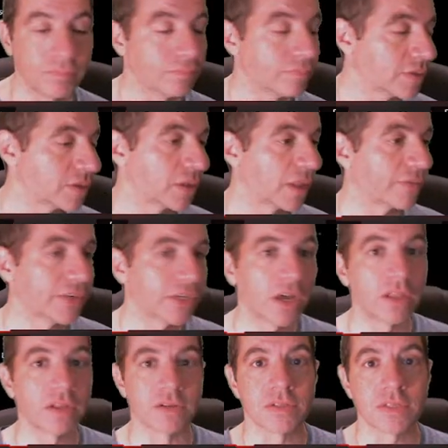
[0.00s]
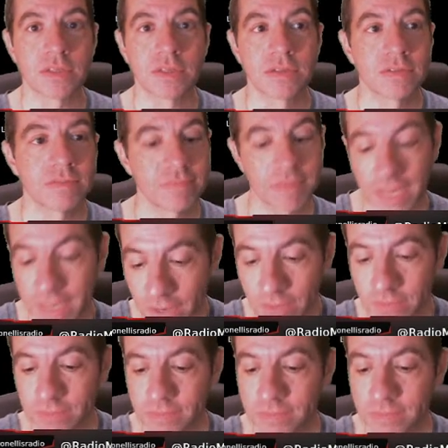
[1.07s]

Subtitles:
it's $11. I know.